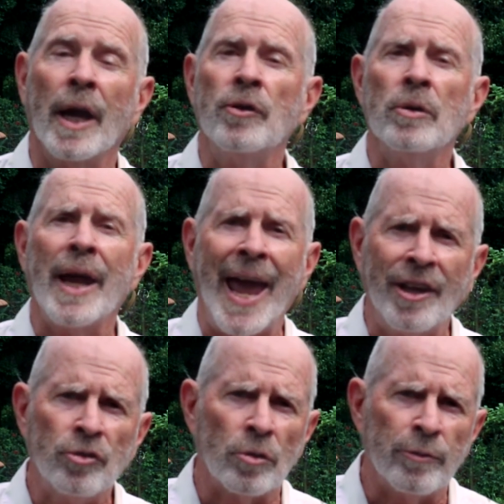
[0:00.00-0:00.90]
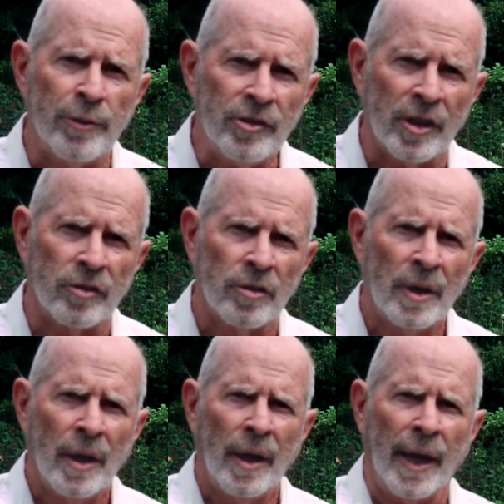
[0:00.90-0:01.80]
I took astrophysics
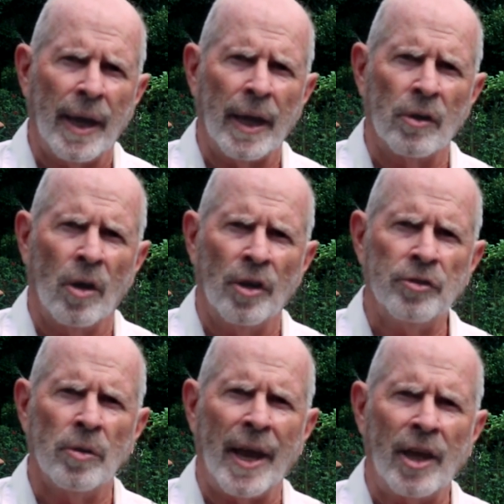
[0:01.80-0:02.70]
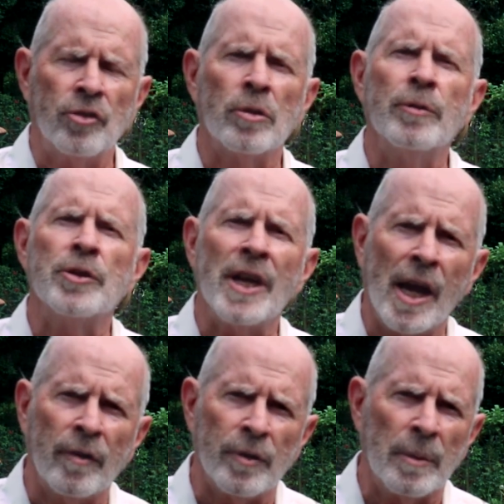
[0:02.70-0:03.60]
and also
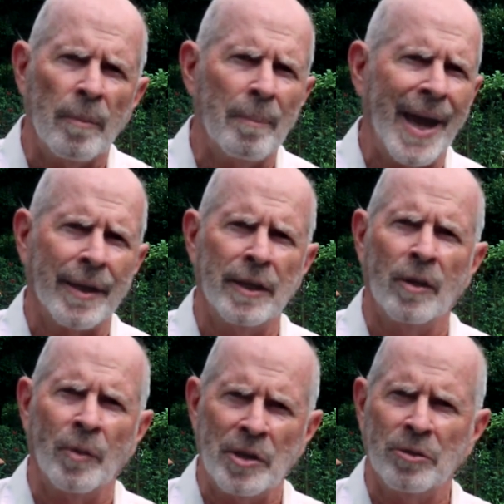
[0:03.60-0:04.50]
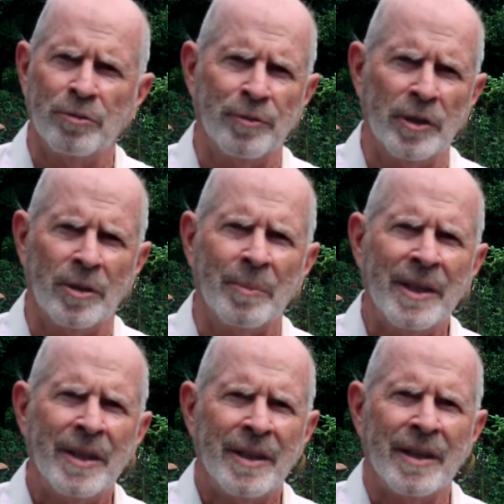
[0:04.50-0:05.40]
astrophotography. Back then, we used film.
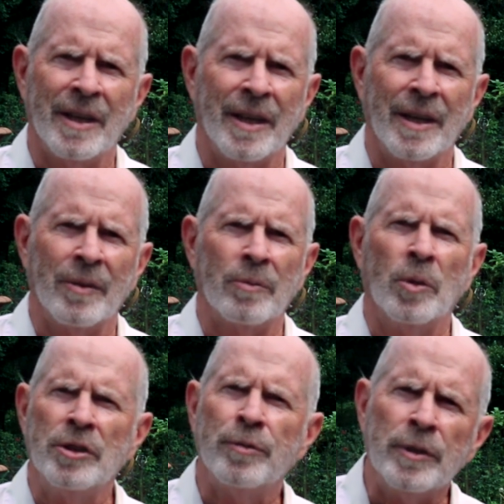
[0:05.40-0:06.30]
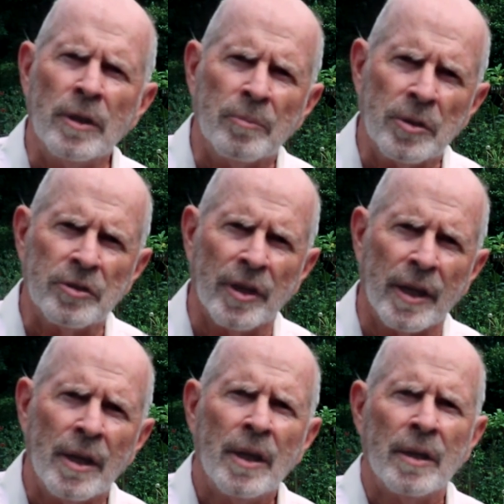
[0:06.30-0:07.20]
Uh, what's film, you
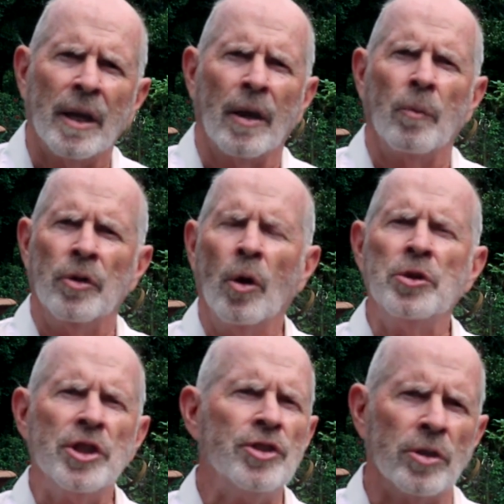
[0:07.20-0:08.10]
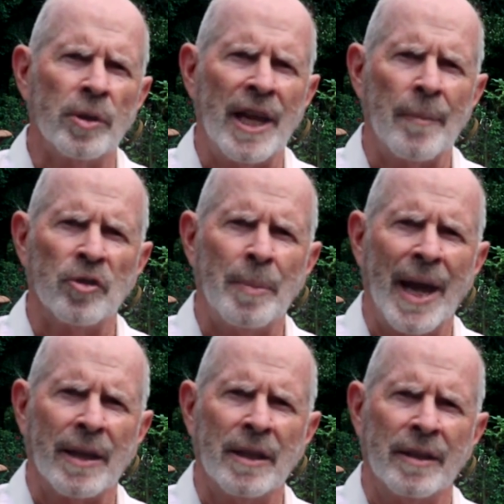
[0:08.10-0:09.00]
say? Uh, no digital cameras
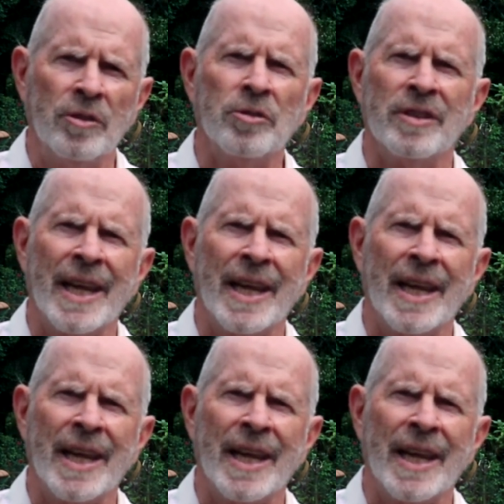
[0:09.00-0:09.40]
back then. This was